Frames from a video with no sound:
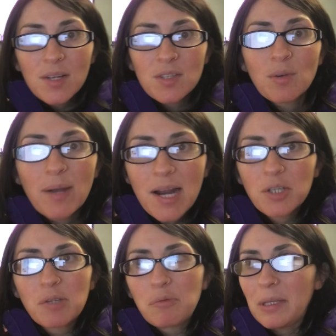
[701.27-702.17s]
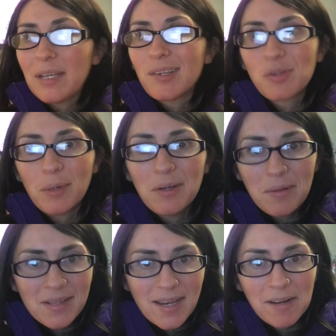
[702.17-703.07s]
so I actually really enjoy doing
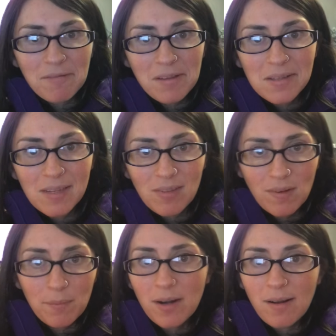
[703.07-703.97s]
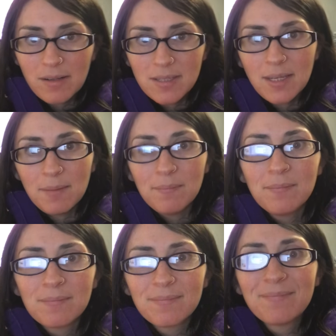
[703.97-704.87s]
these kind of things, even if I'm not on a
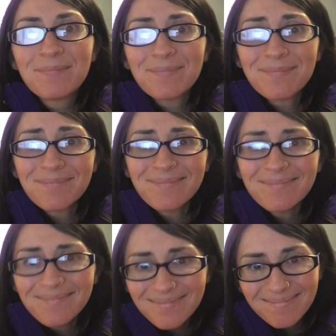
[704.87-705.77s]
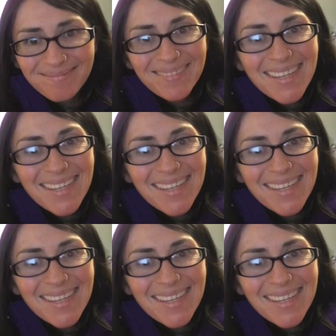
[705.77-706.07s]
team.